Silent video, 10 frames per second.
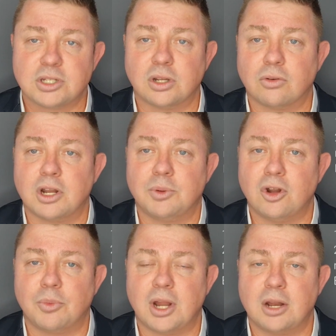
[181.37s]
agree to be
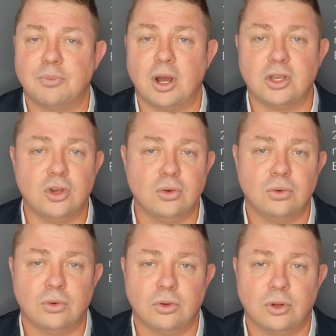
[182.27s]
nominated by
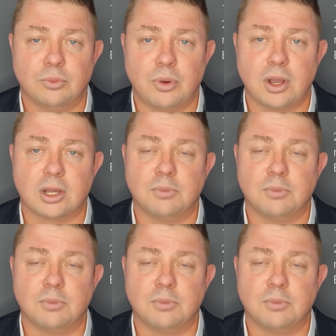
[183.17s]
you by